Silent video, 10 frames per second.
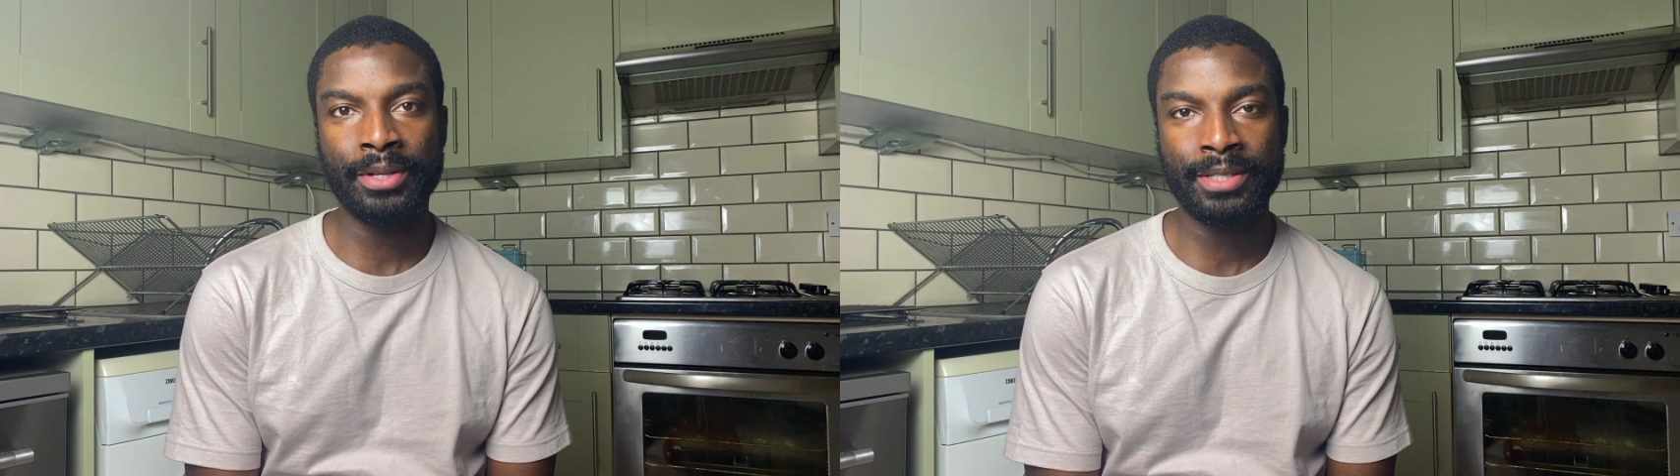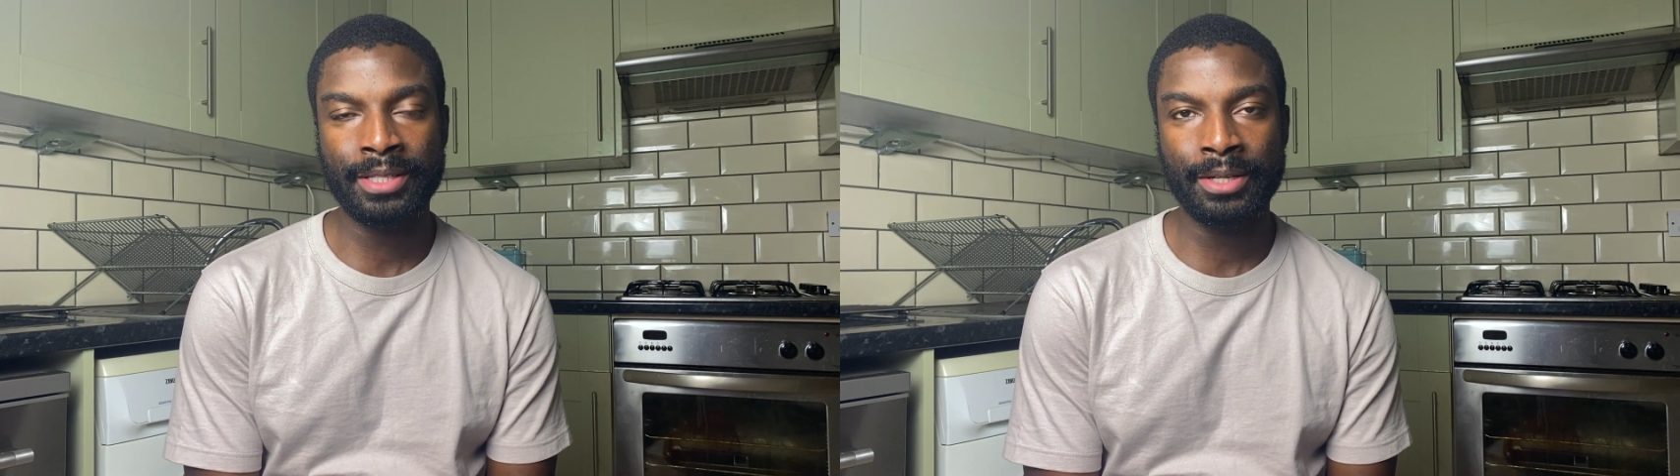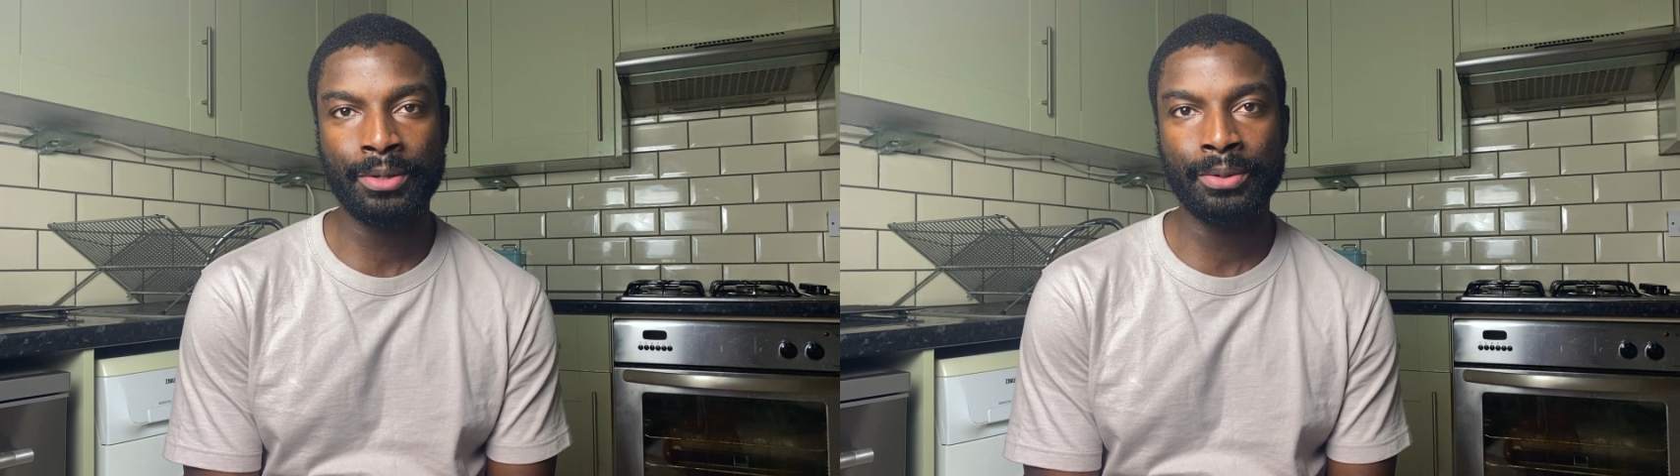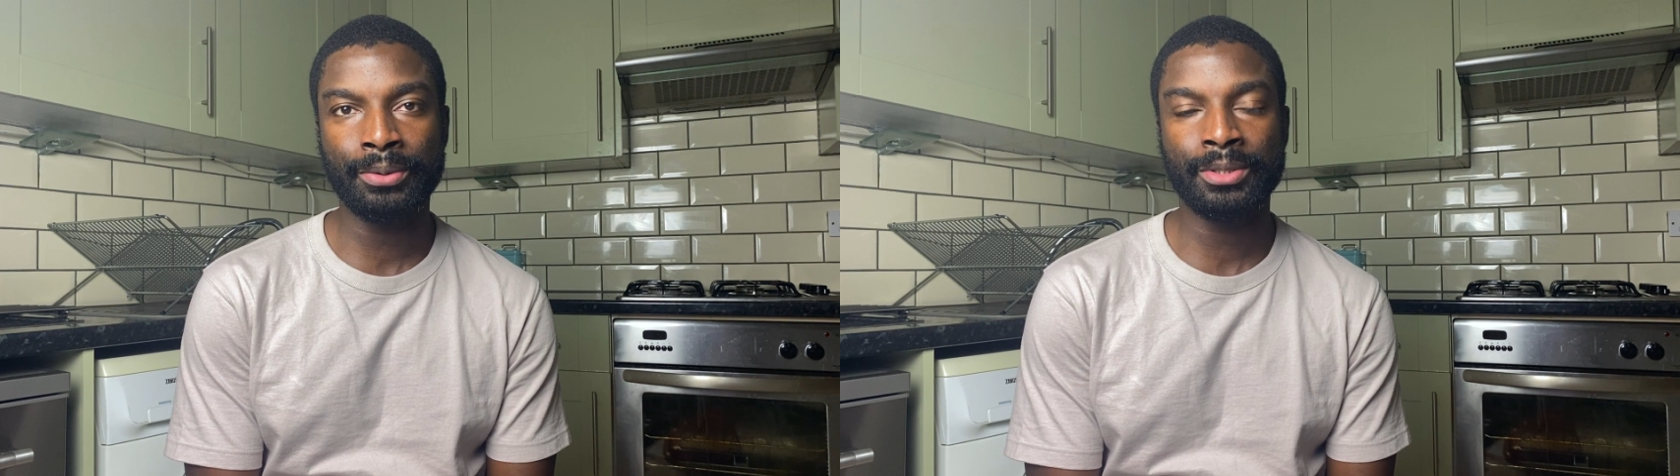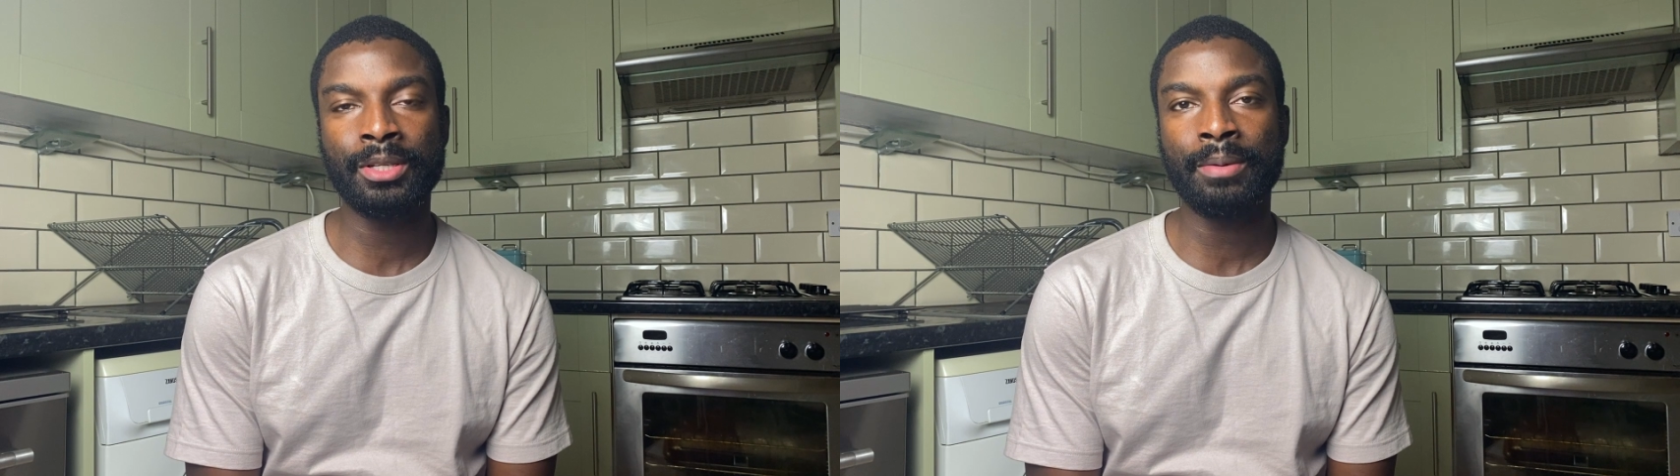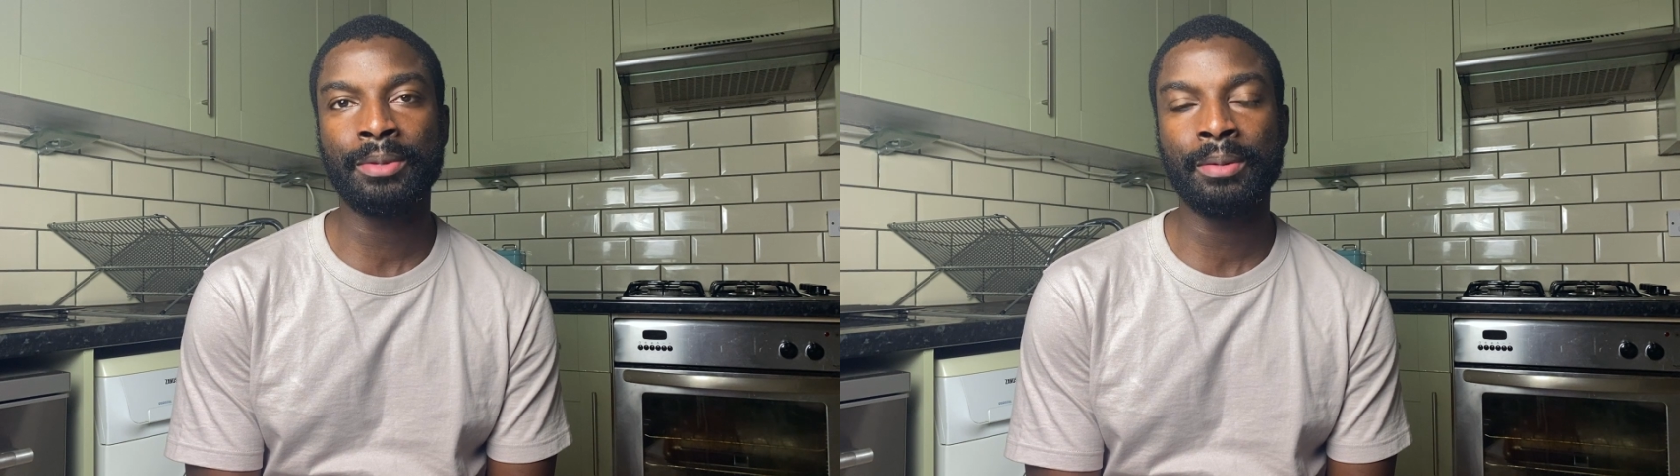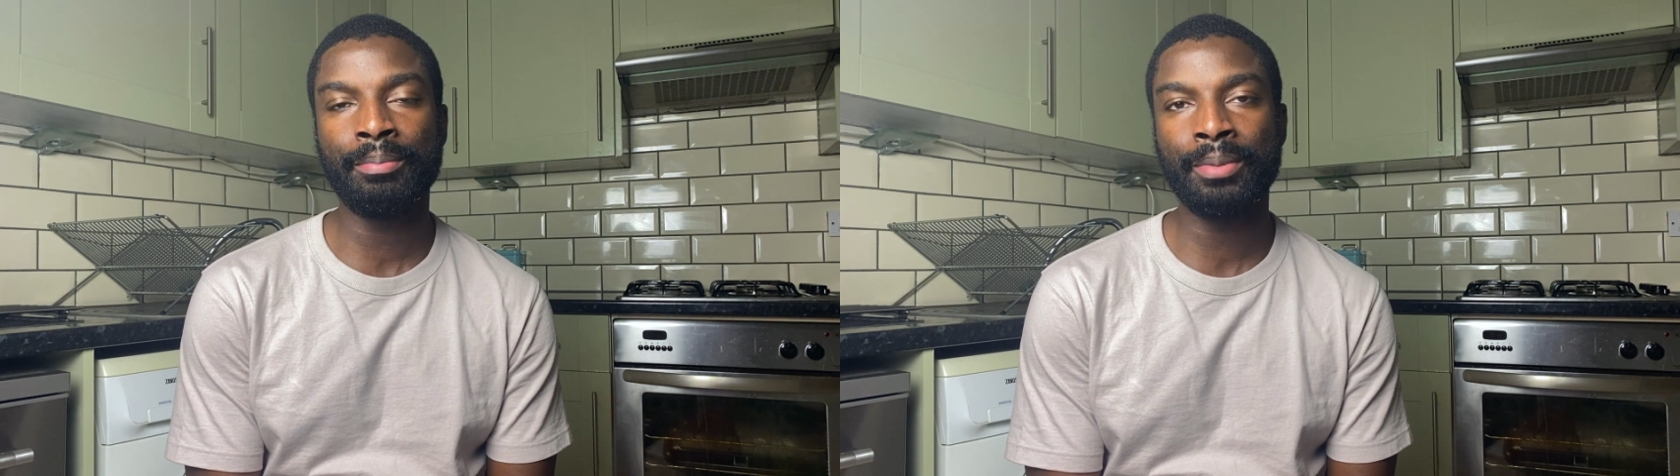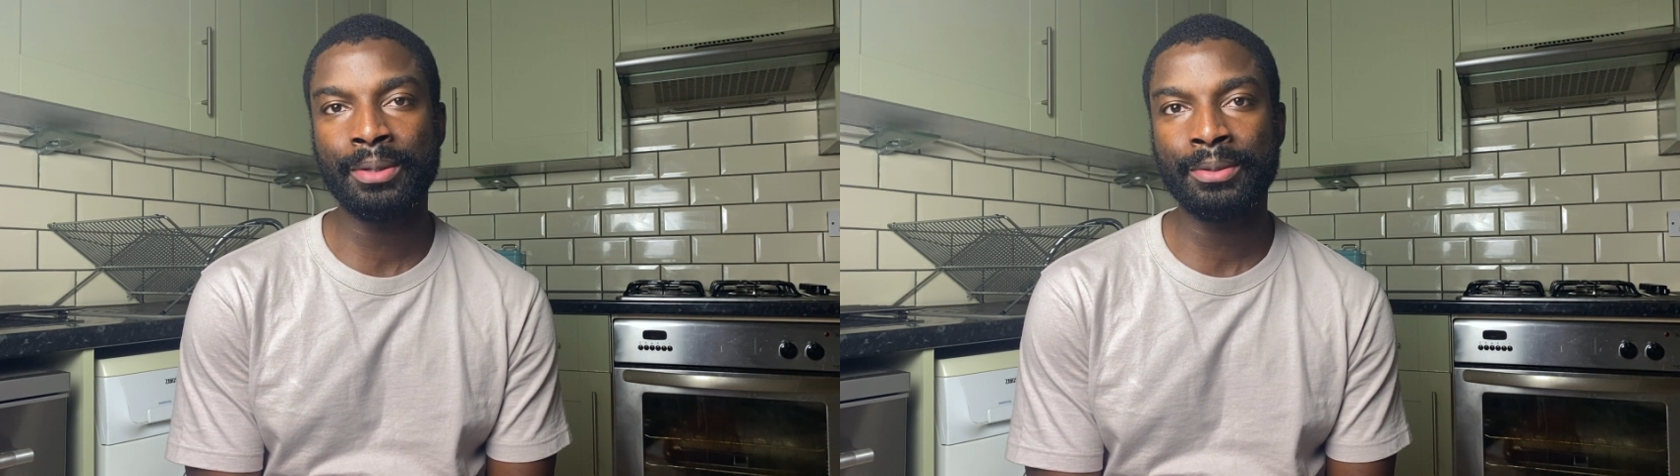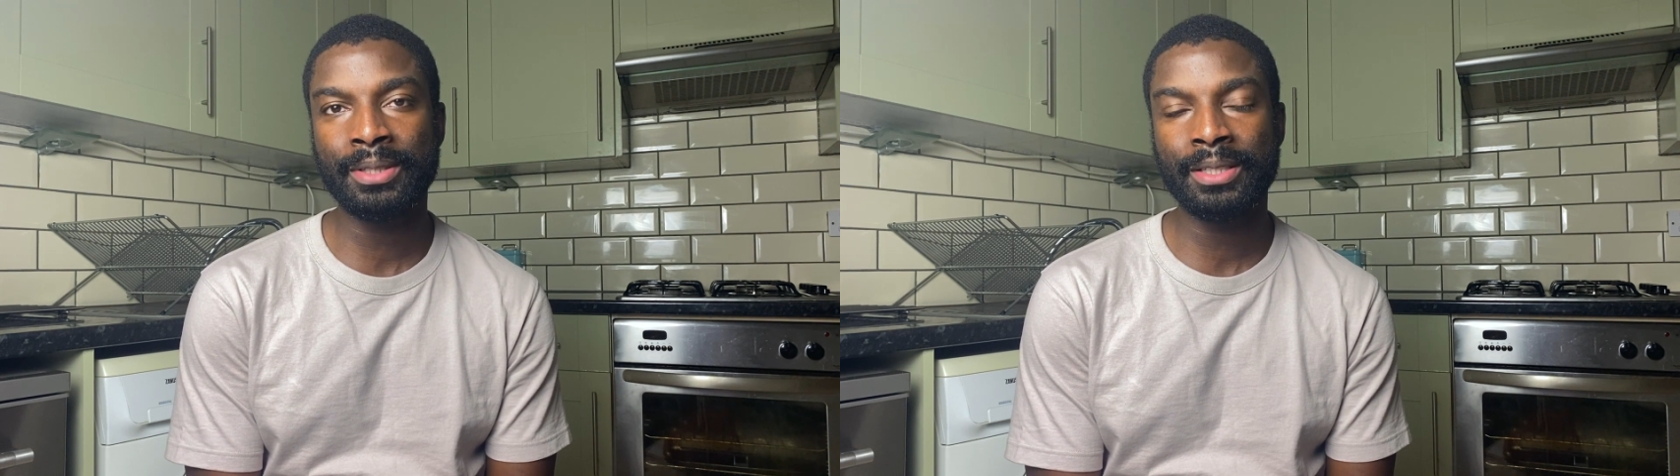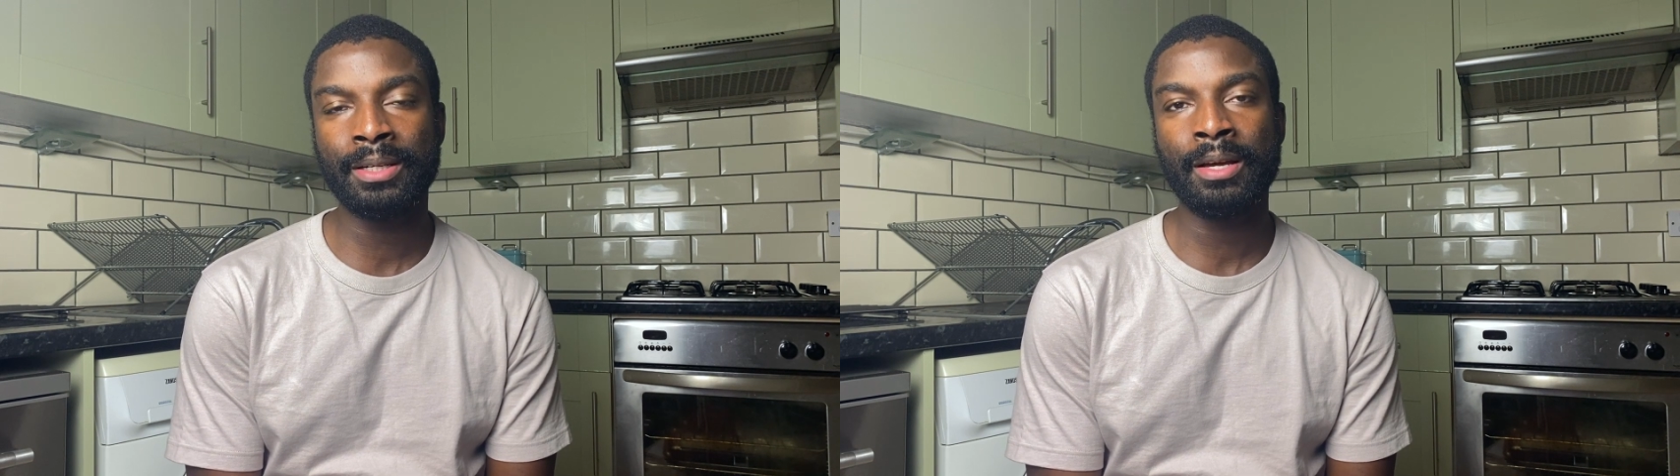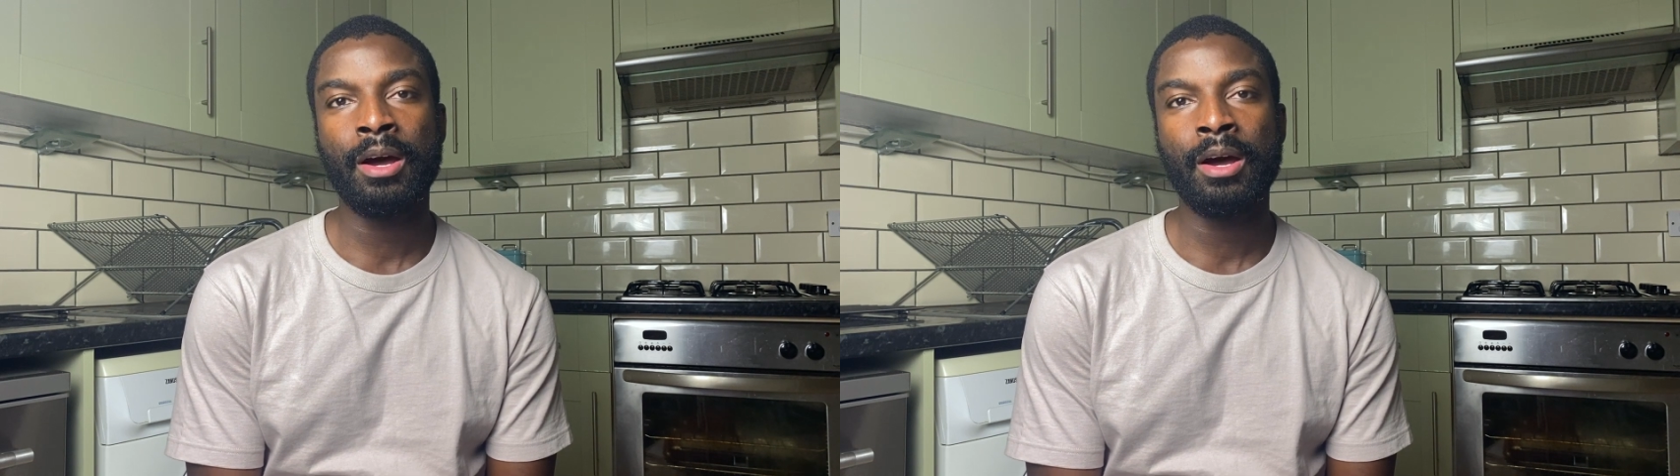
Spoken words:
the sale or stop the building